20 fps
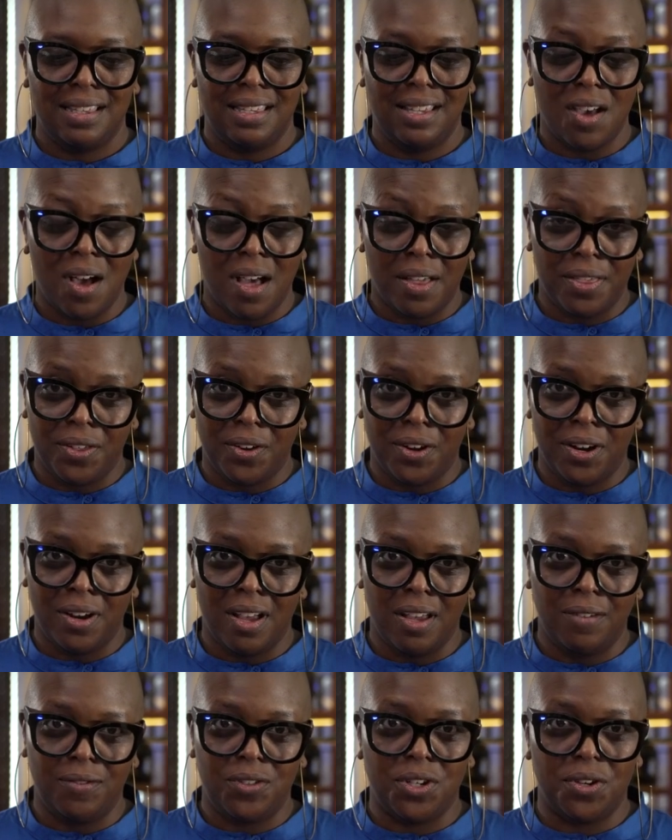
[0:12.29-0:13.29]
the author
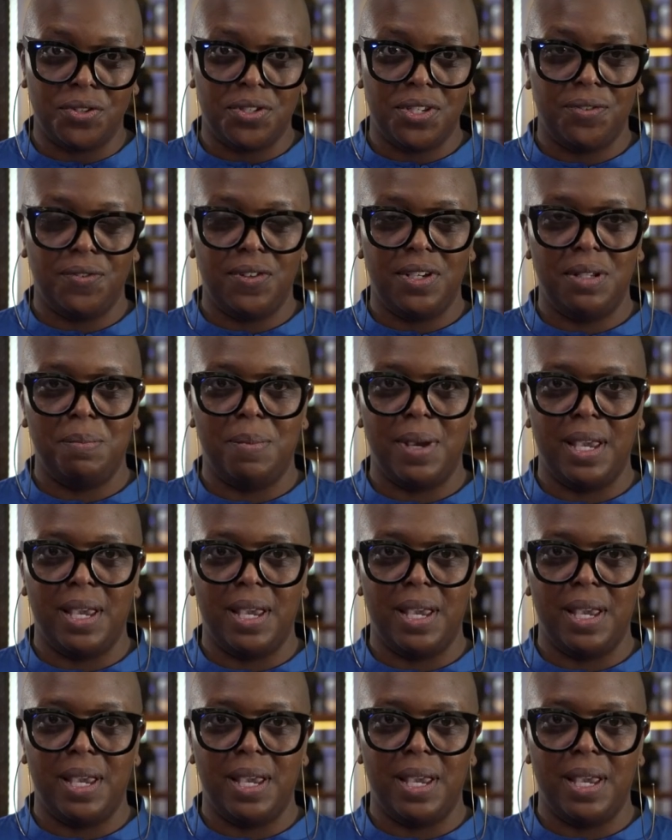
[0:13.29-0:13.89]
of Josephine